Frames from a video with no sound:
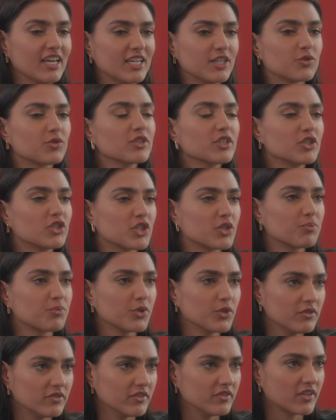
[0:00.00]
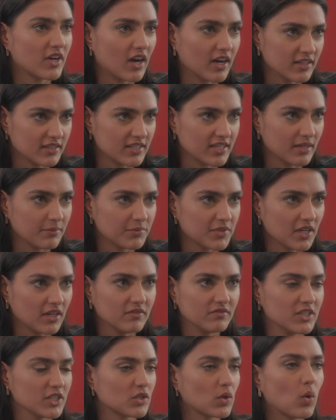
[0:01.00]
is really just proof of concept of
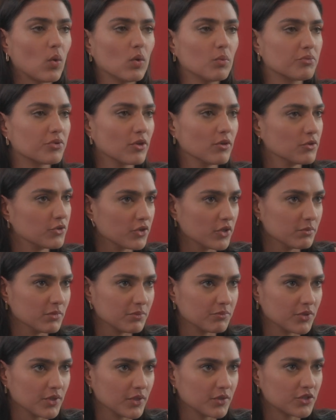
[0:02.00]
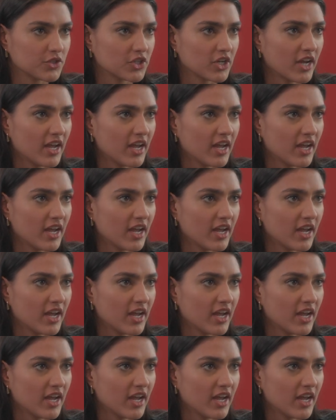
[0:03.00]
this whole prodrome approach.